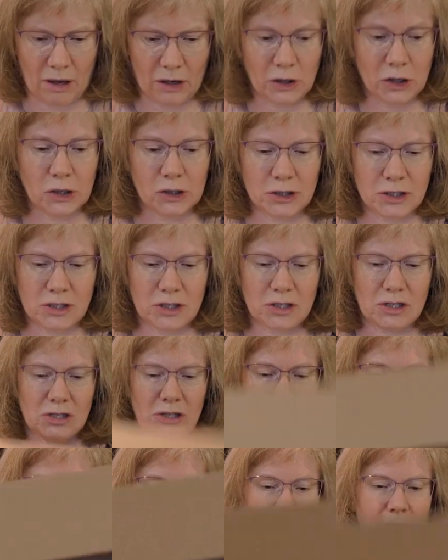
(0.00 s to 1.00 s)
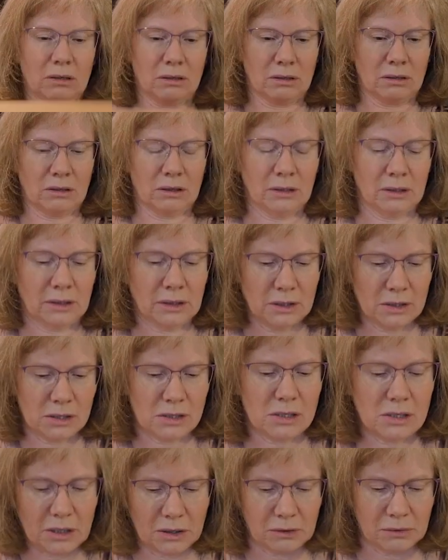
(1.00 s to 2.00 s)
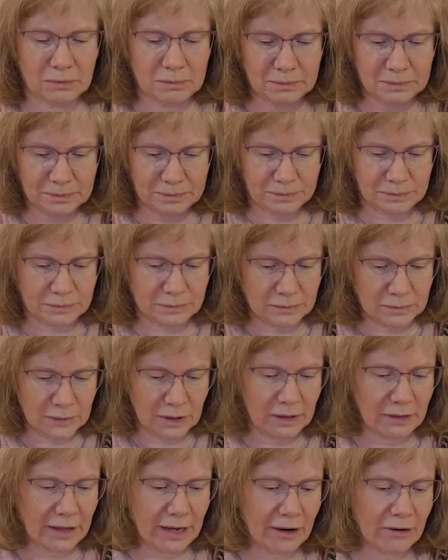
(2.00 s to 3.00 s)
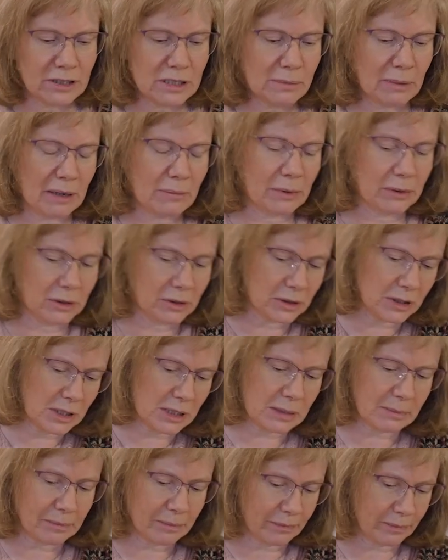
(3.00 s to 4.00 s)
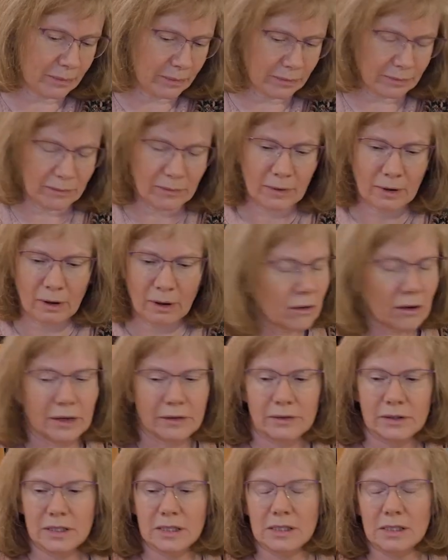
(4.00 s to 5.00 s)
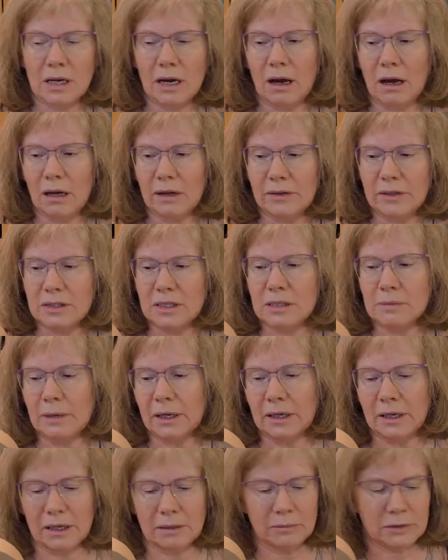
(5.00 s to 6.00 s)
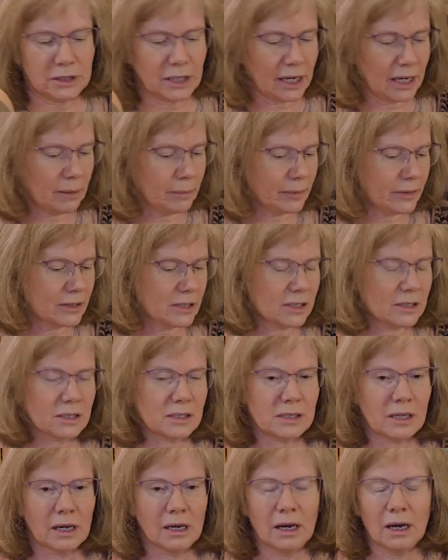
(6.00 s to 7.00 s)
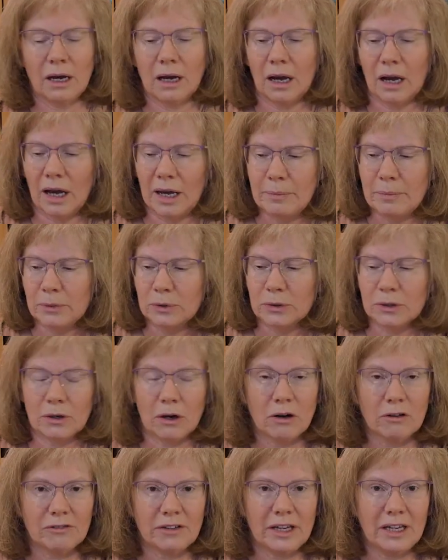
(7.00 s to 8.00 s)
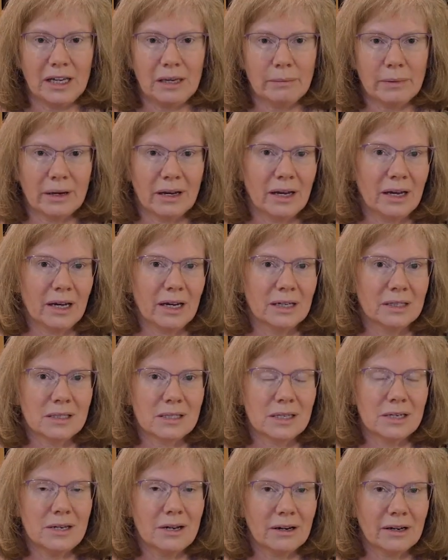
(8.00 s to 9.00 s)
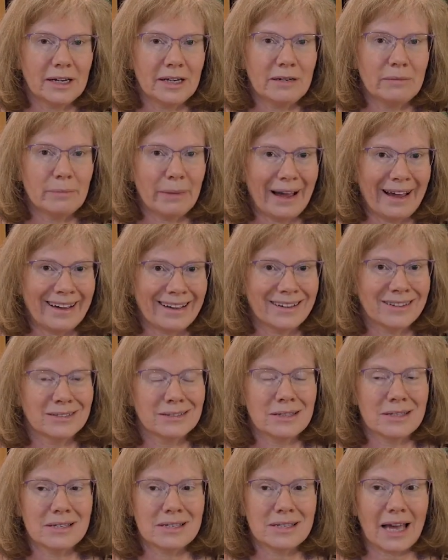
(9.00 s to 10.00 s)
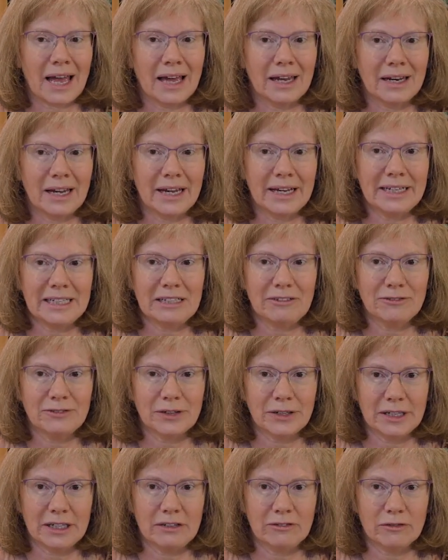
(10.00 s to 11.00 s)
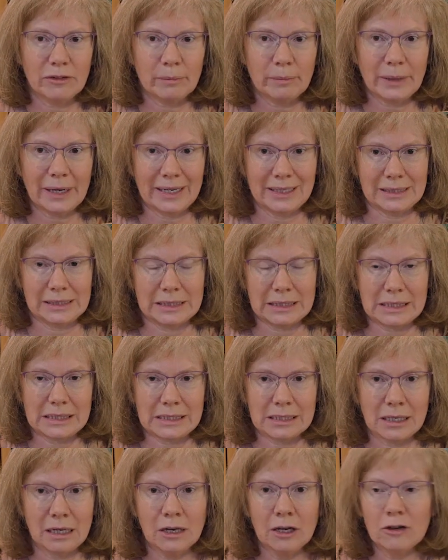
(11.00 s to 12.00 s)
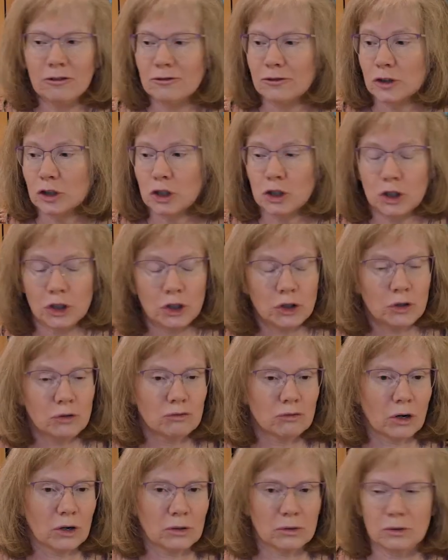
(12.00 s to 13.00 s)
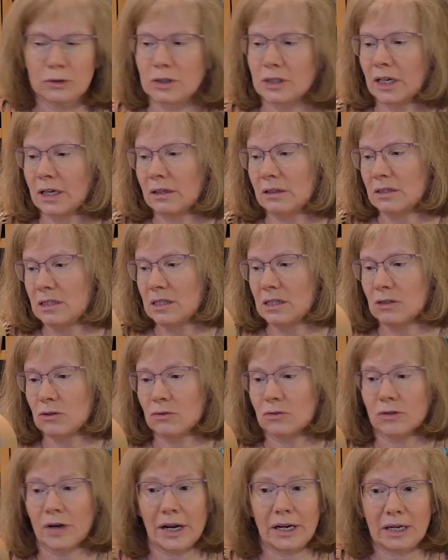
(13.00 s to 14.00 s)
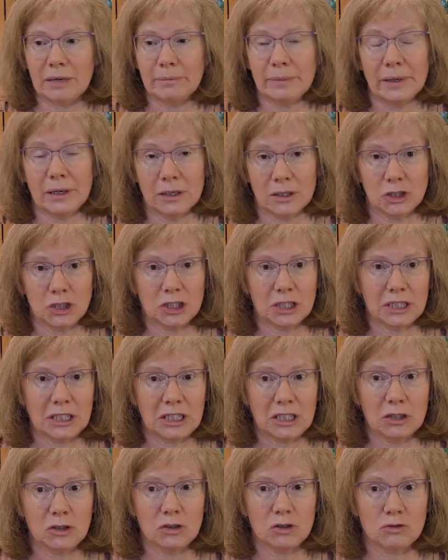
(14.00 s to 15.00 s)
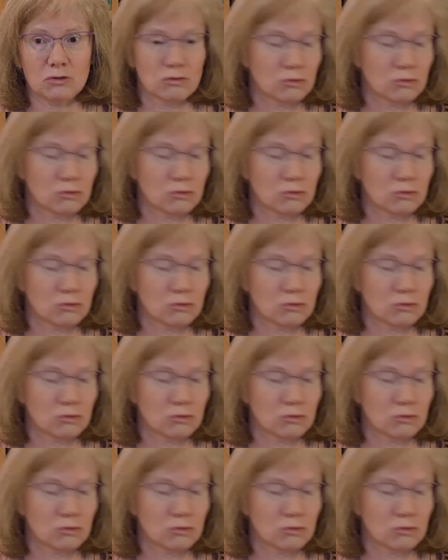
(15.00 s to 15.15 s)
costs. So there is my box. Right, this is my gum tape. I bought off eBay. It's £9.85 for 2 rolls. Now this is already a partially used